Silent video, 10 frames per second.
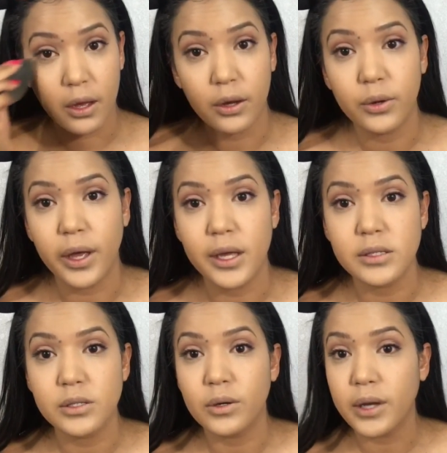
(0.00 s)
Okay,
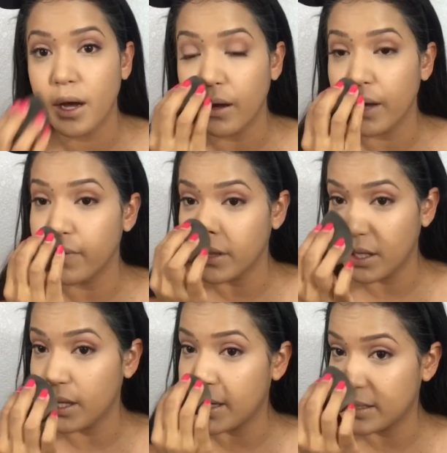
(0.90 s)
so now
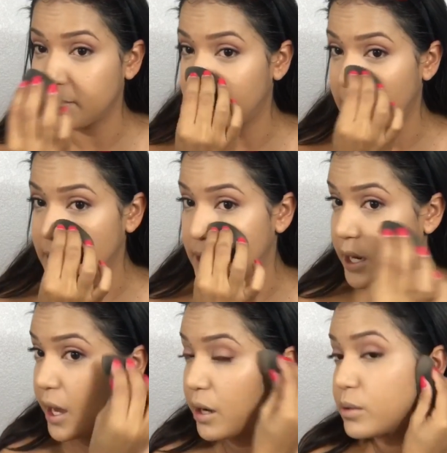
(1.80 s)
everything is
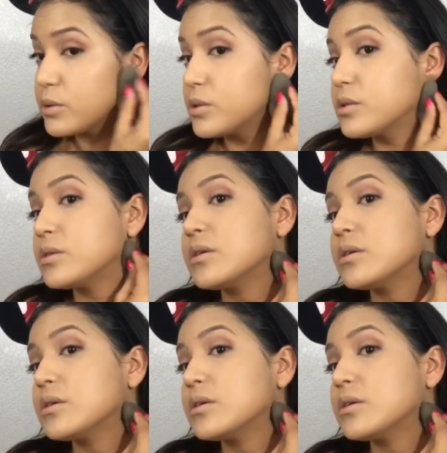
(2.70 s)
blended out.